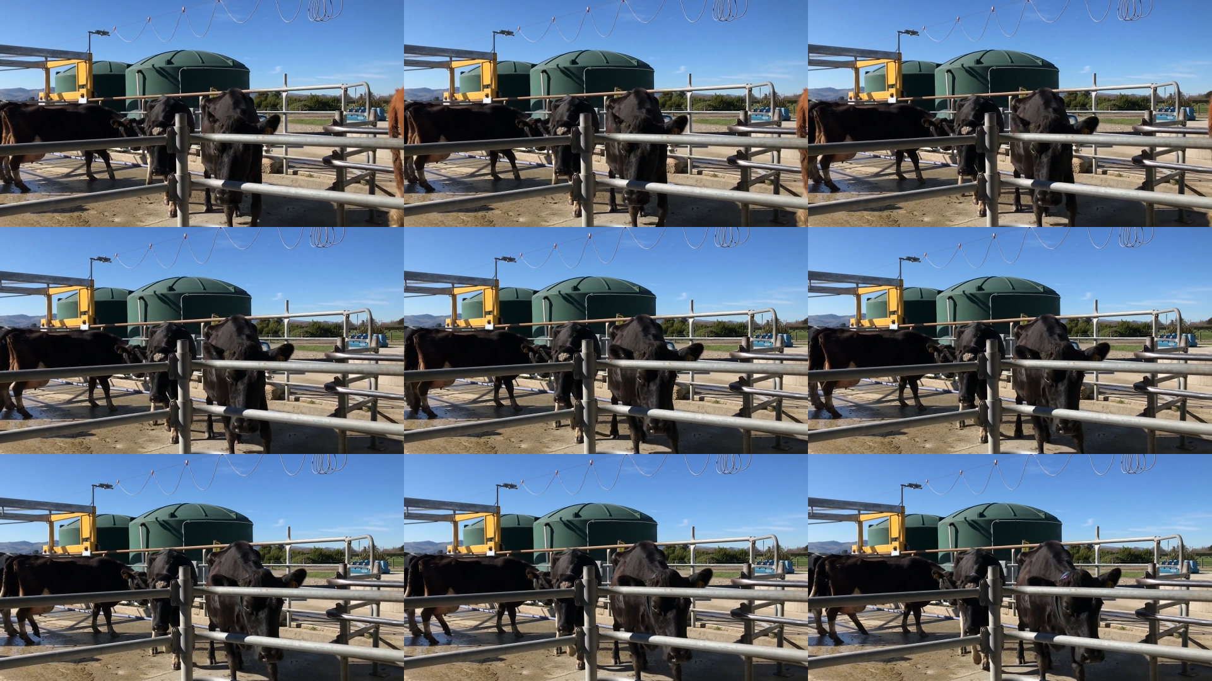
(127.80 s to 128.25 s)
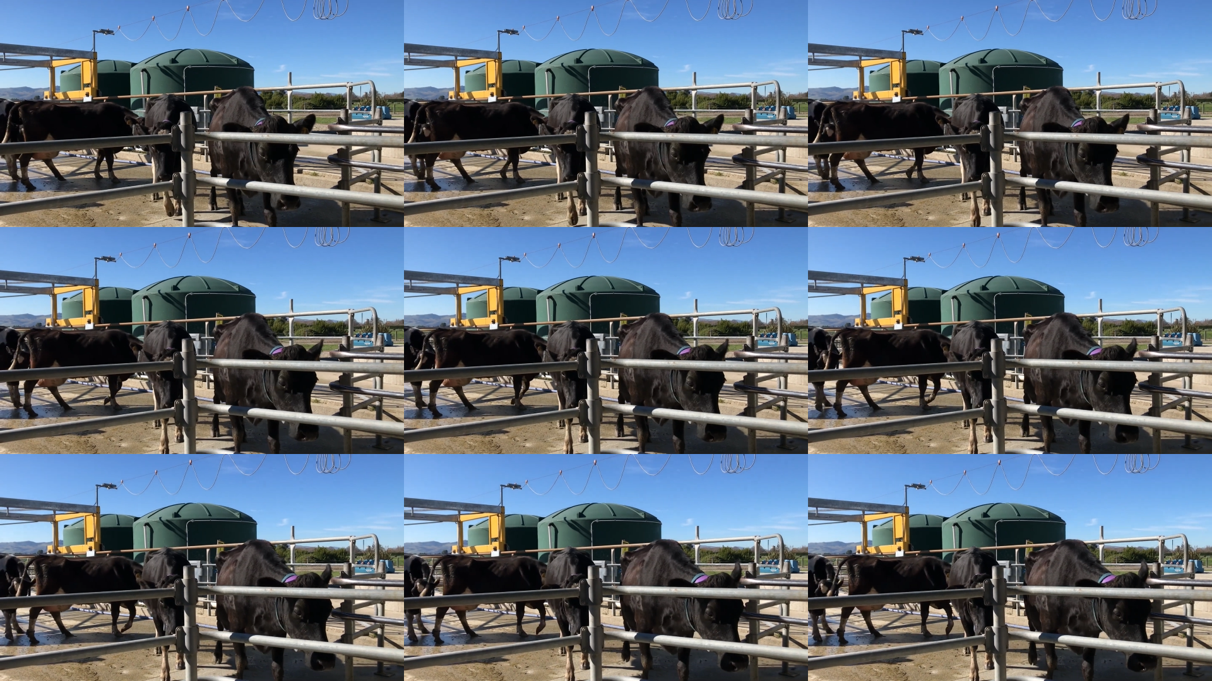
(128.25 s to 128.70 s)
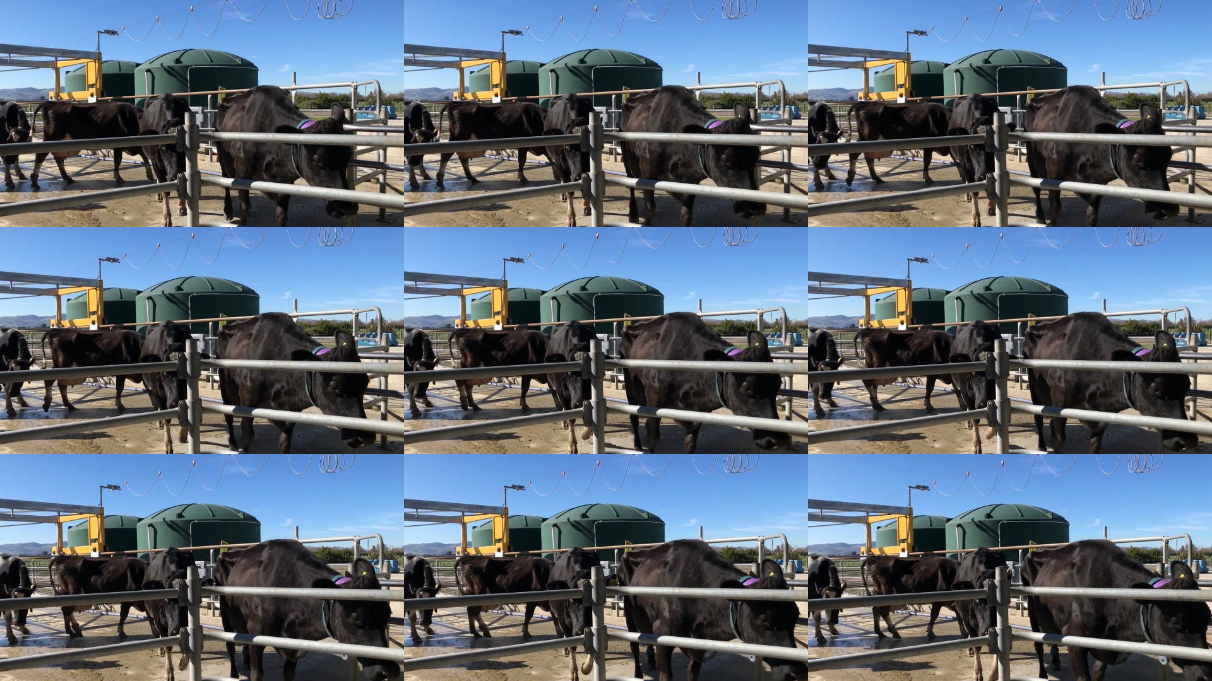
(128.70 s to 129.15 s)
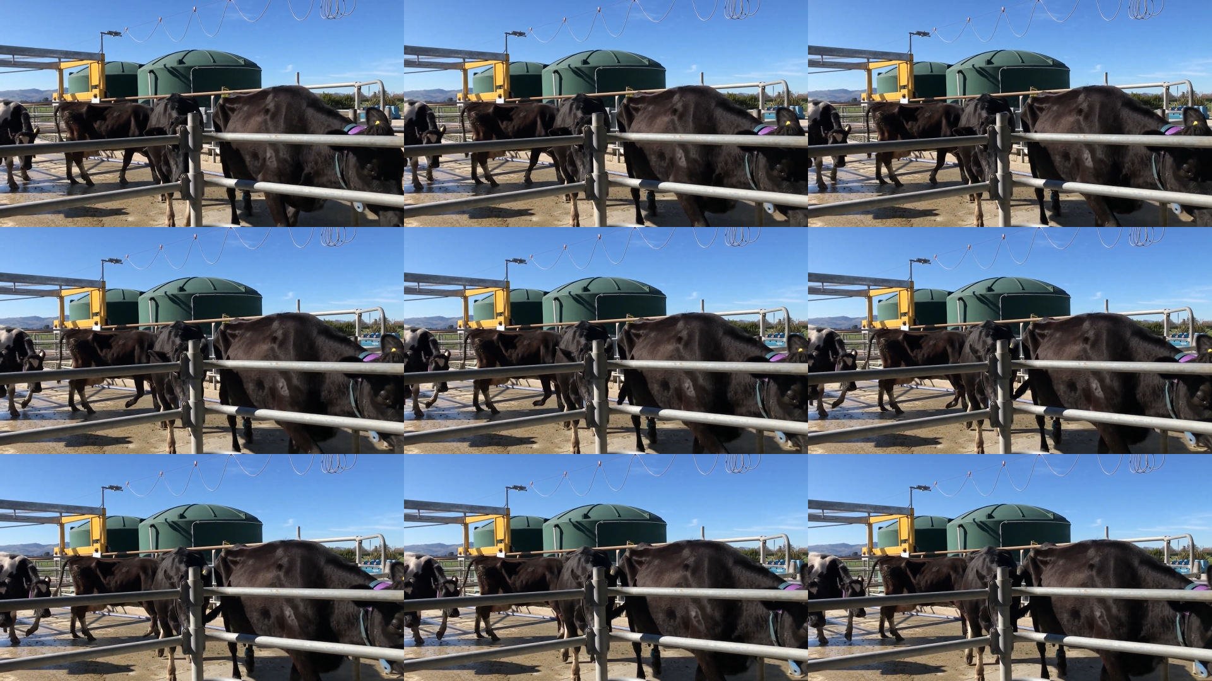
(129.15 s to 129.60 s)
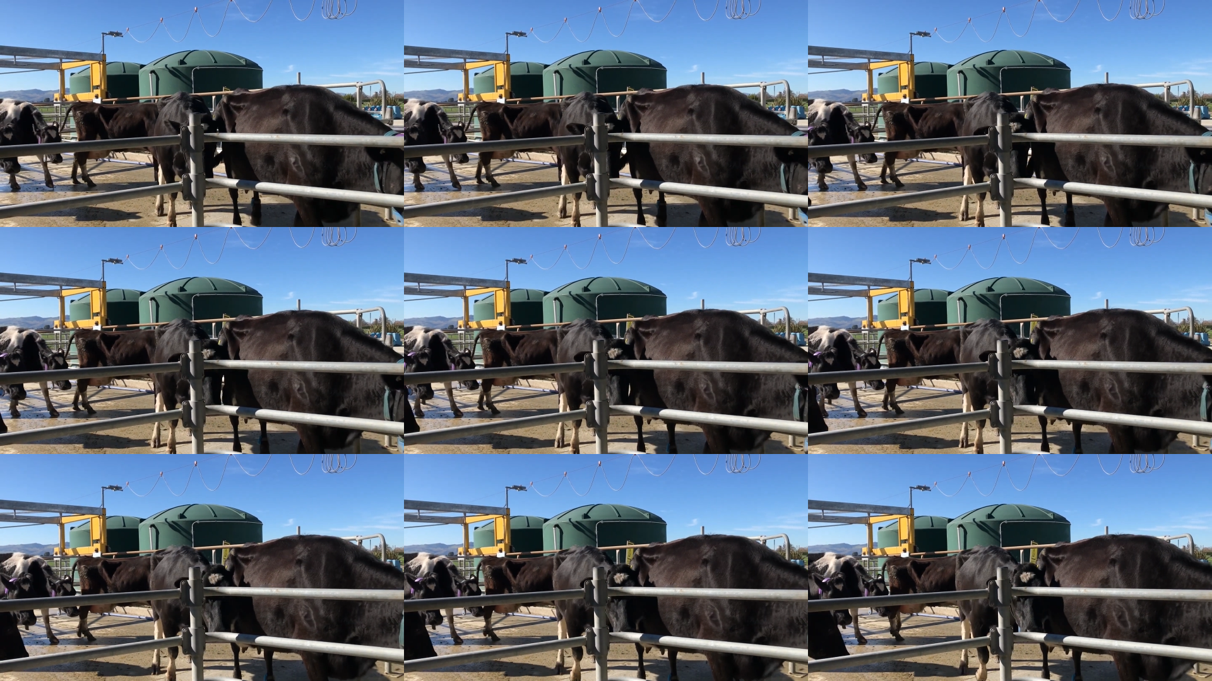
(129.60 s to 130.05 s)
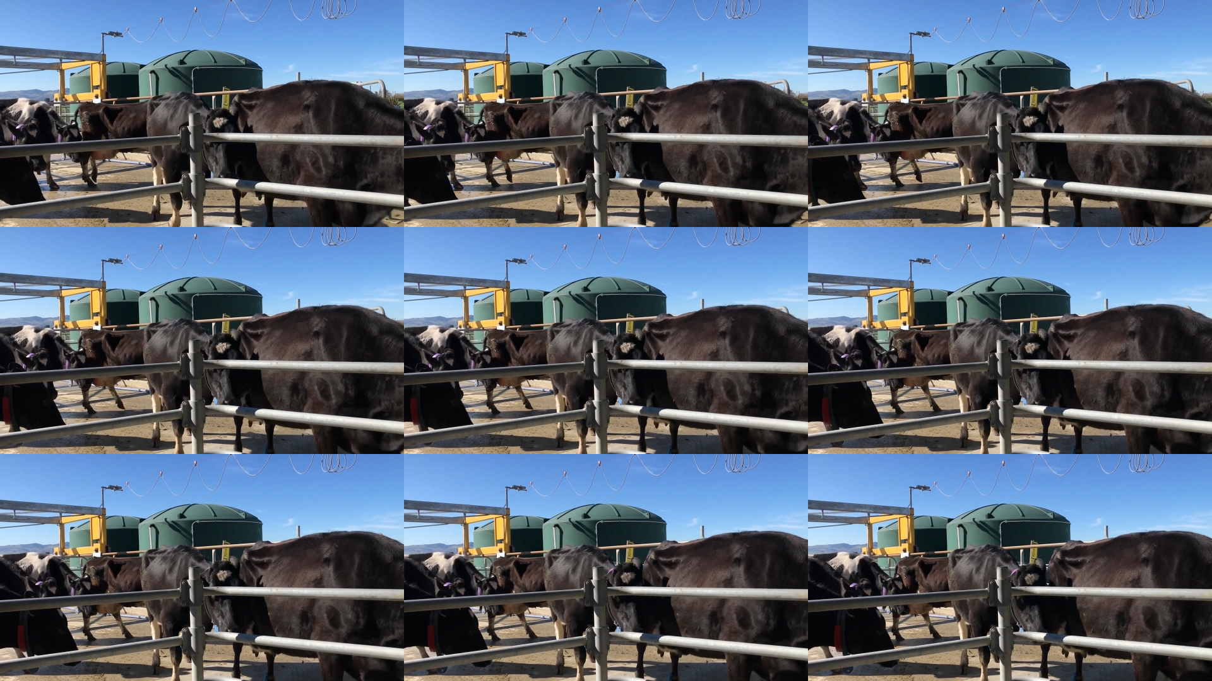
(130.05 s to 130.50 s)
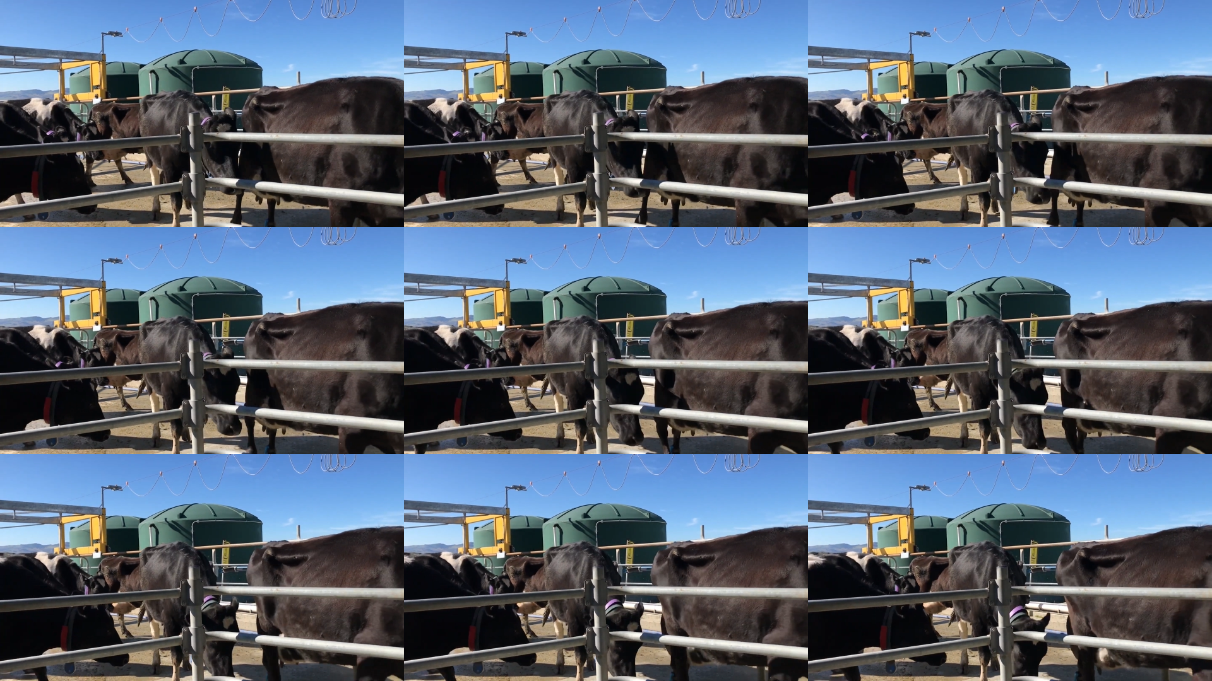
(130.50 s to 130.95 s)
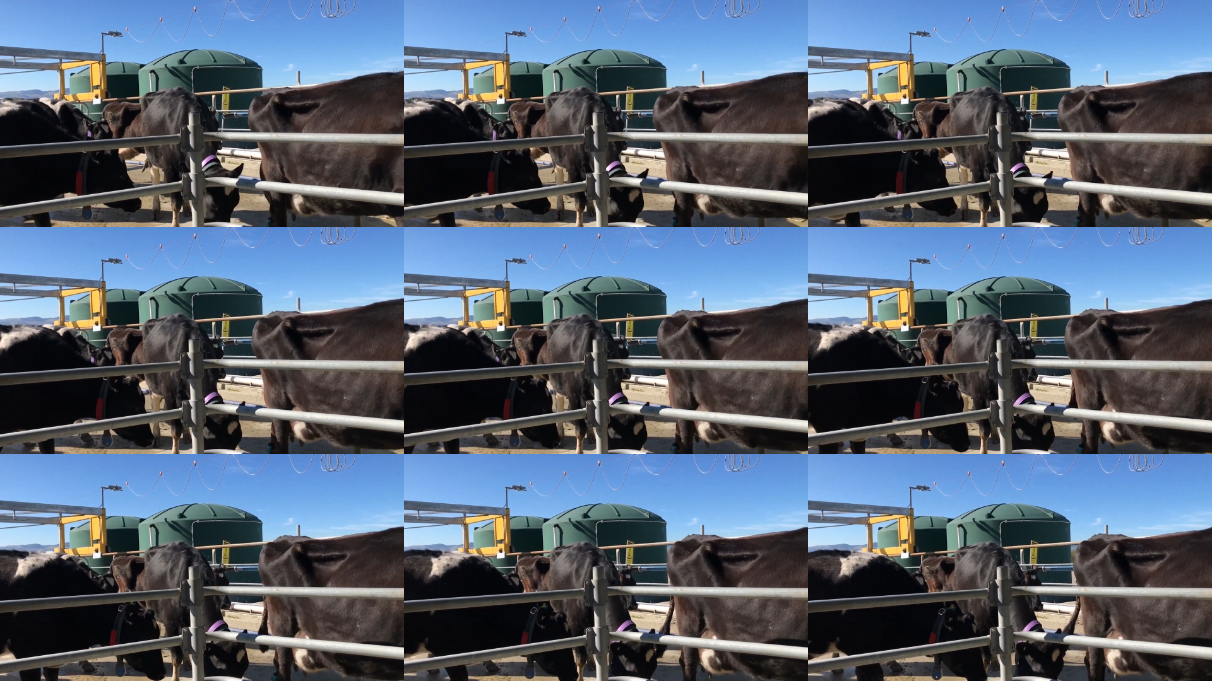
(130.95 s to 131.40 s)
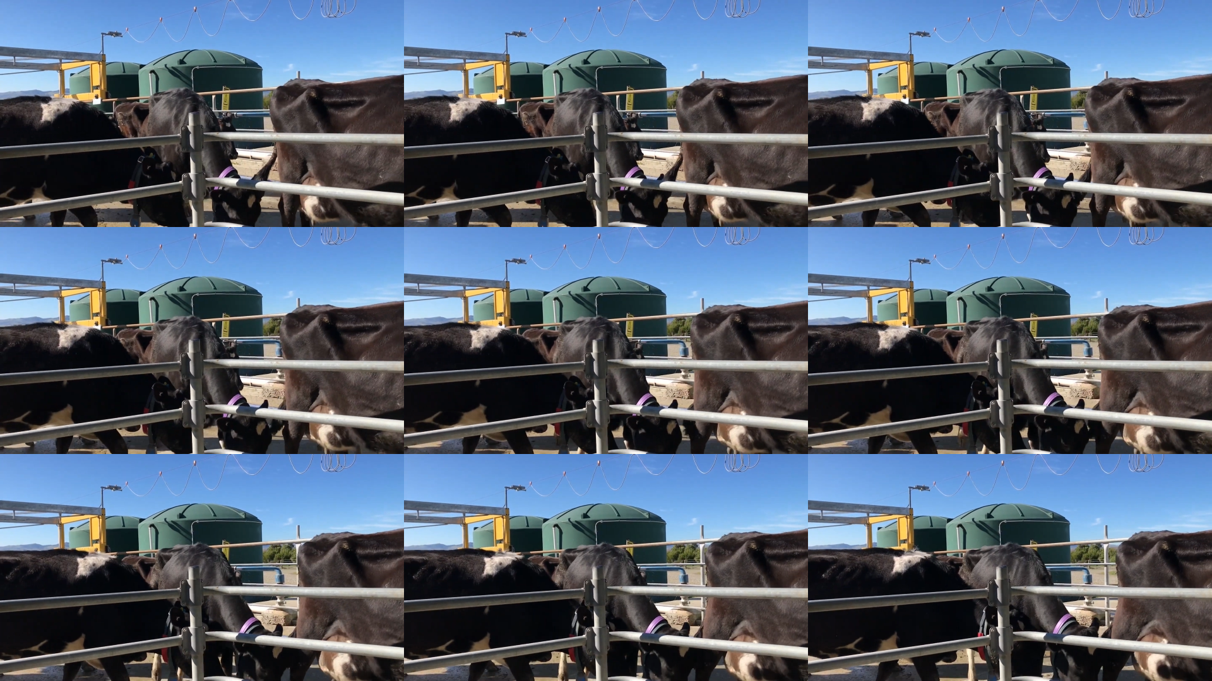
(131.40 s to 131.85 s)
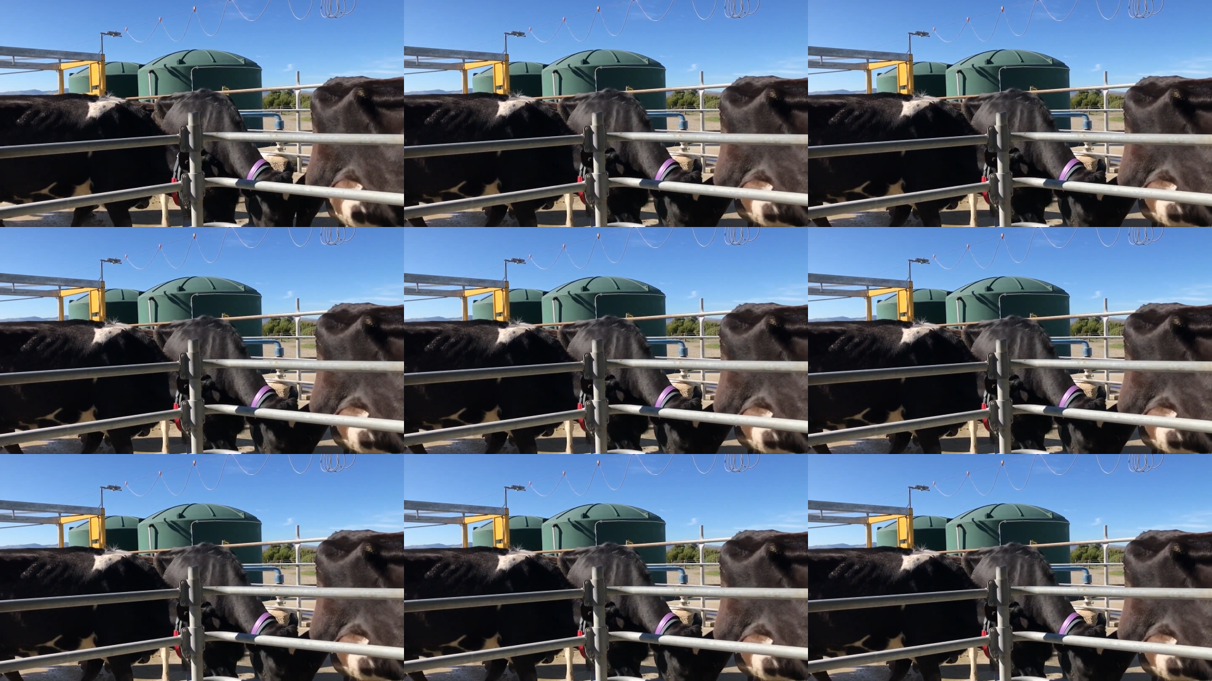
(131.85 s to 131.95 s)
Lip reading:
[unreadable: no face in view]